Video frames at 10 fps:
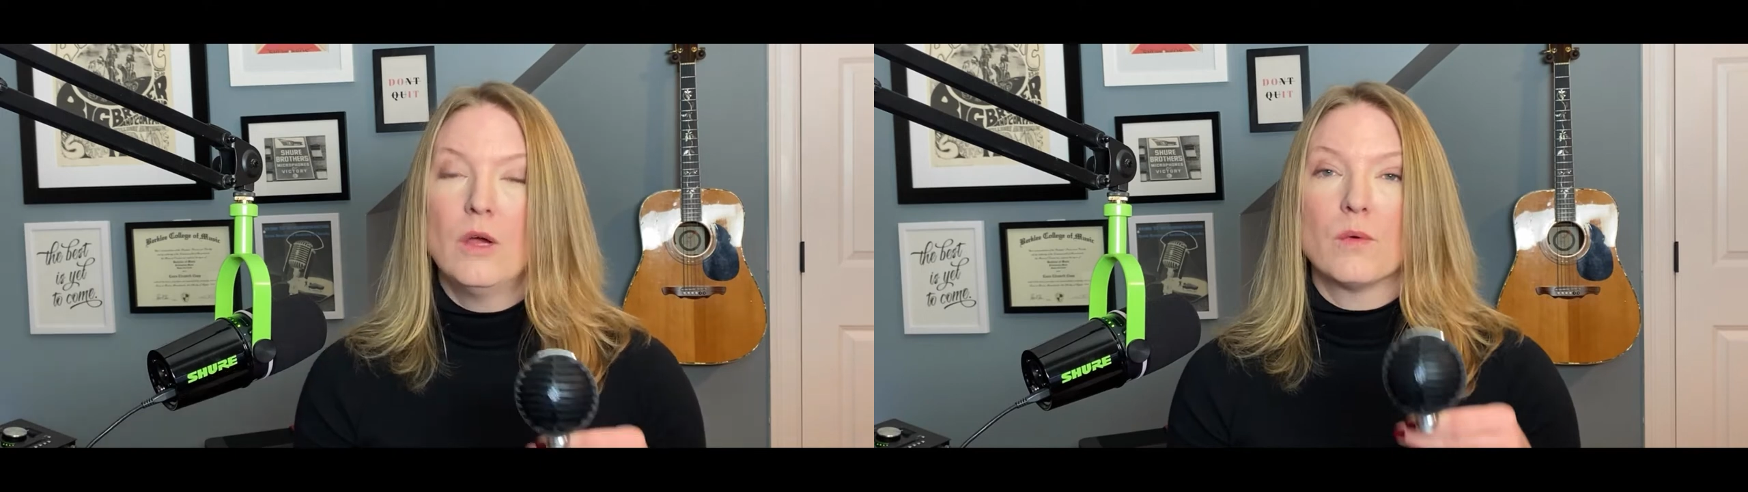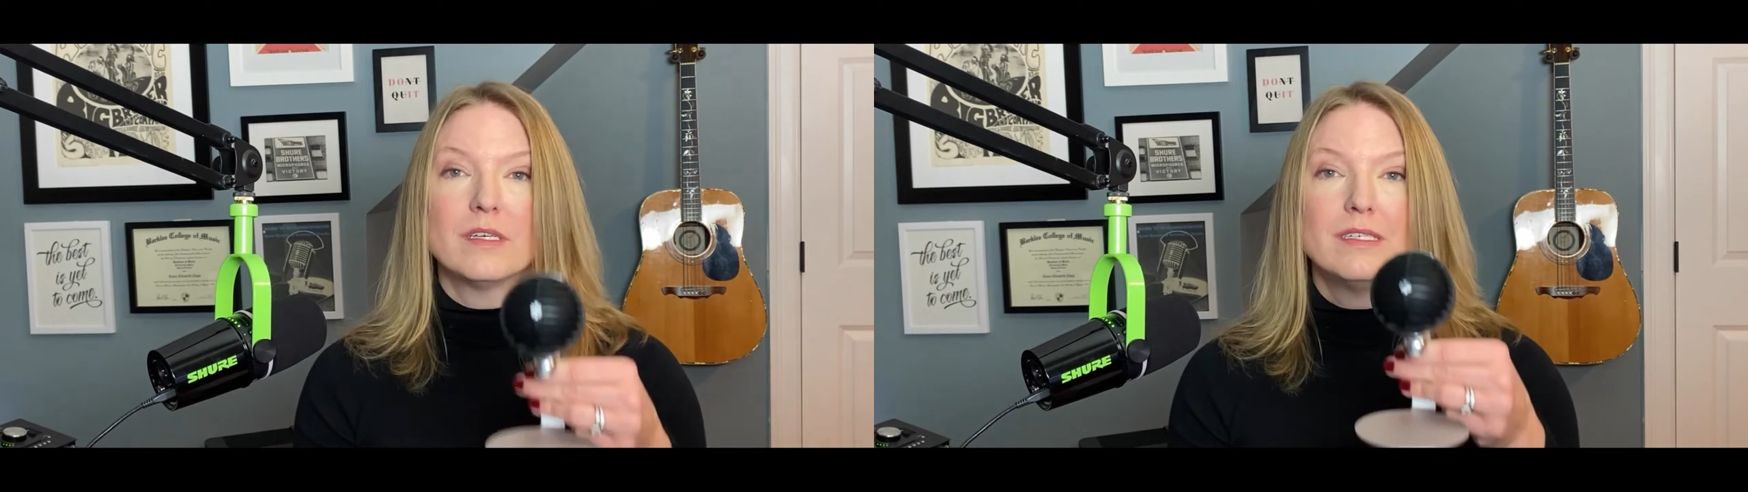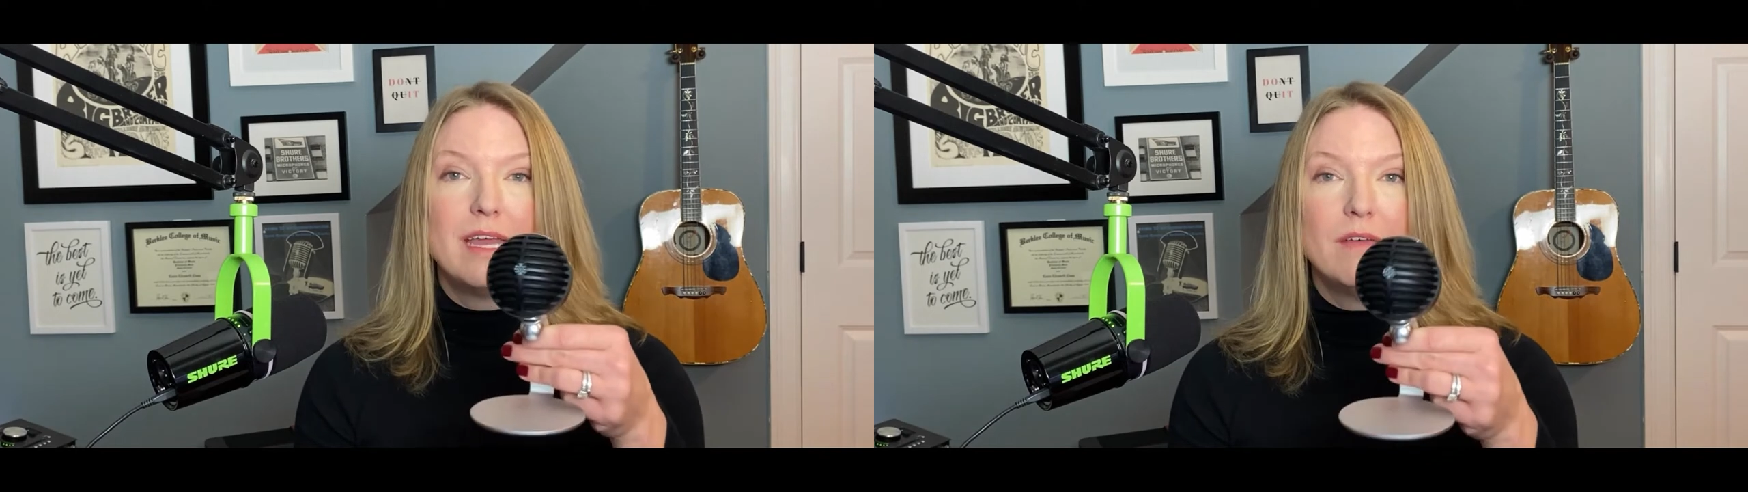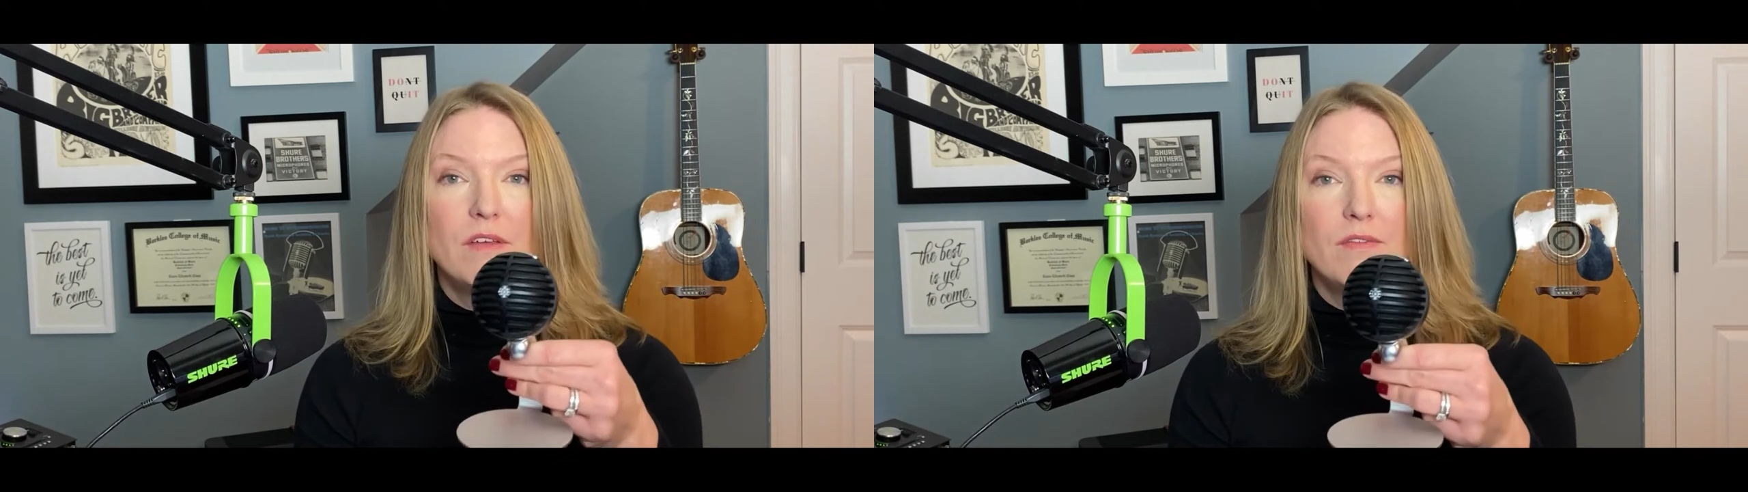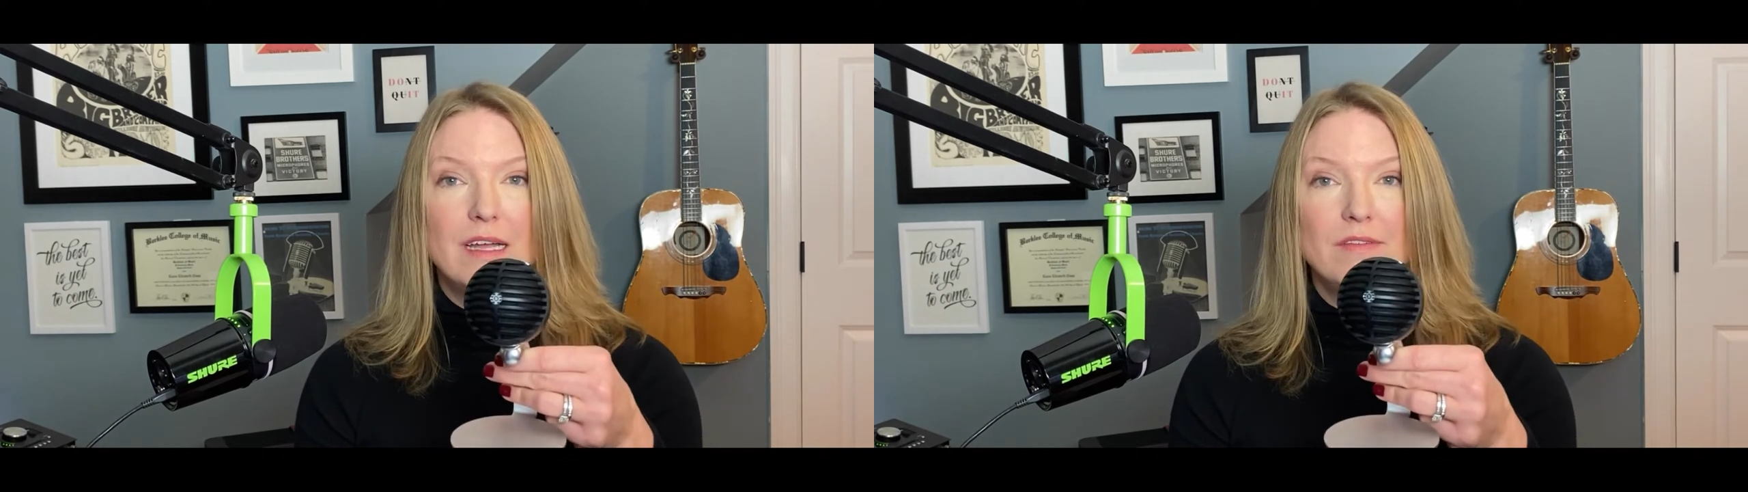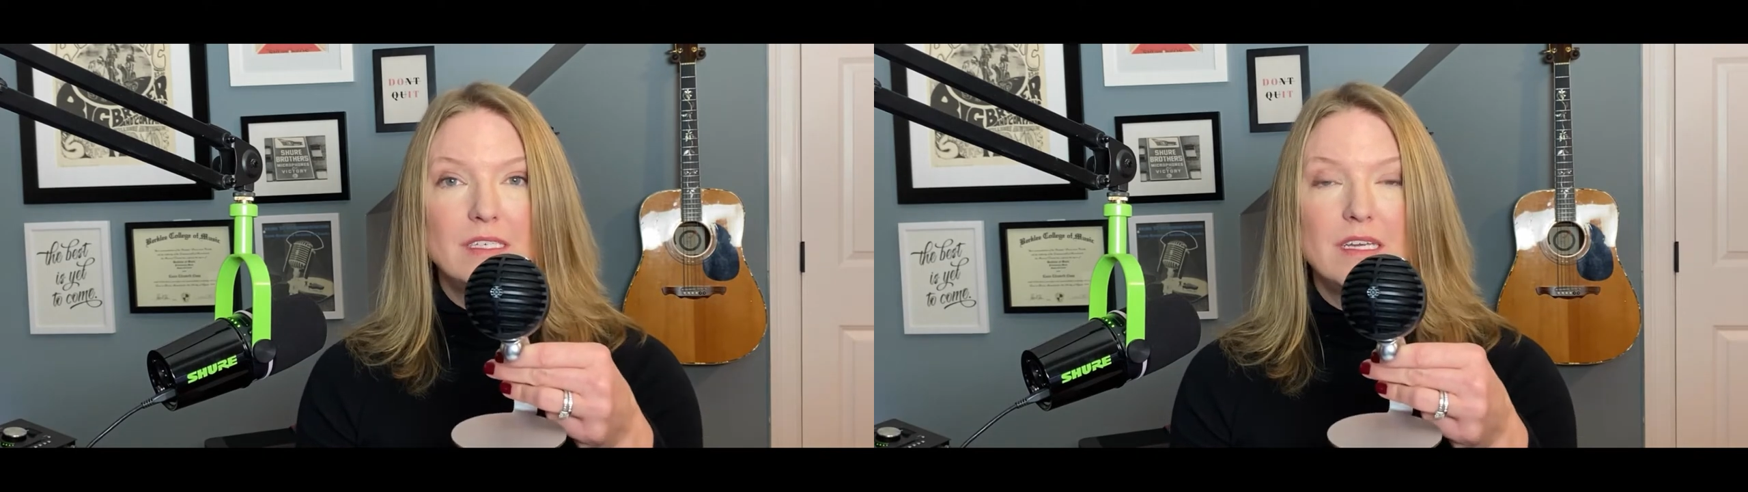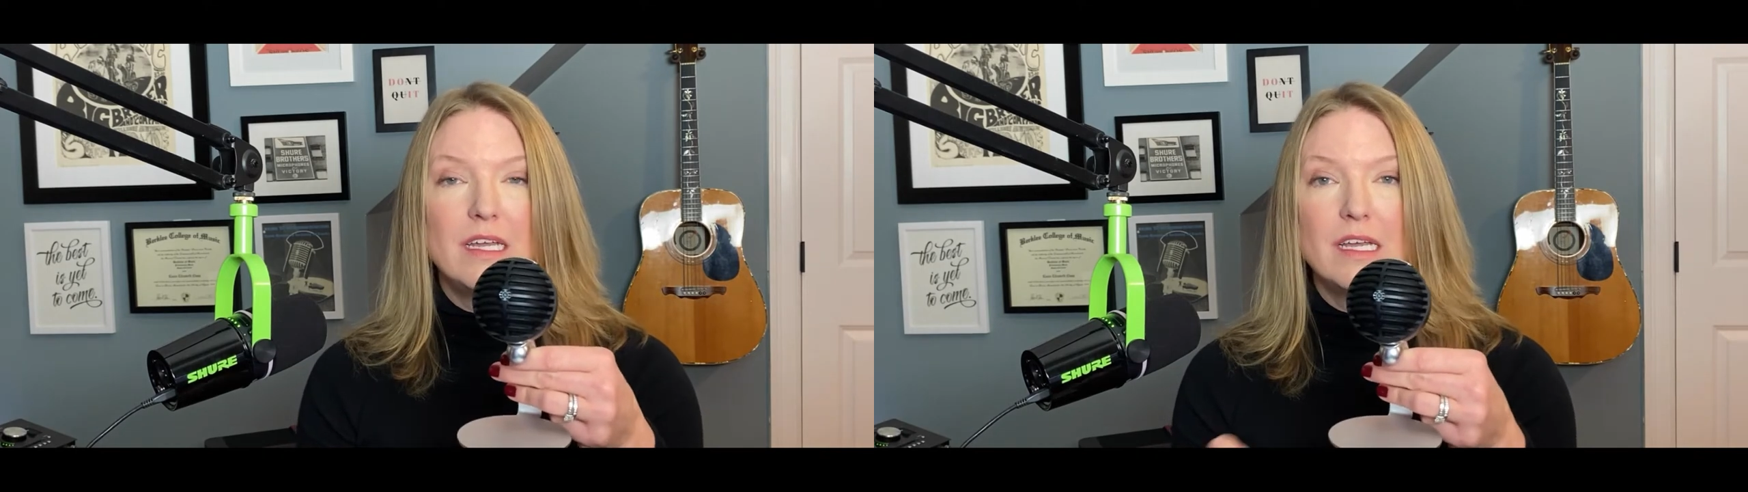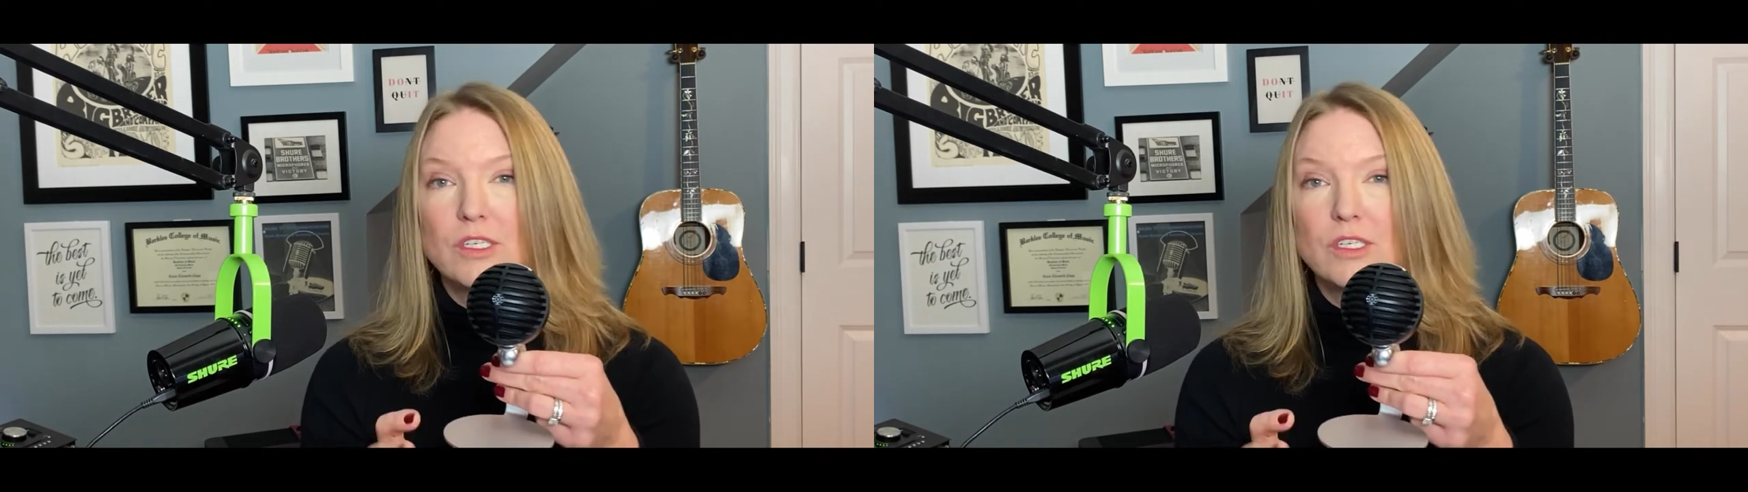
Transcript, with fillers: Whereas the MV5C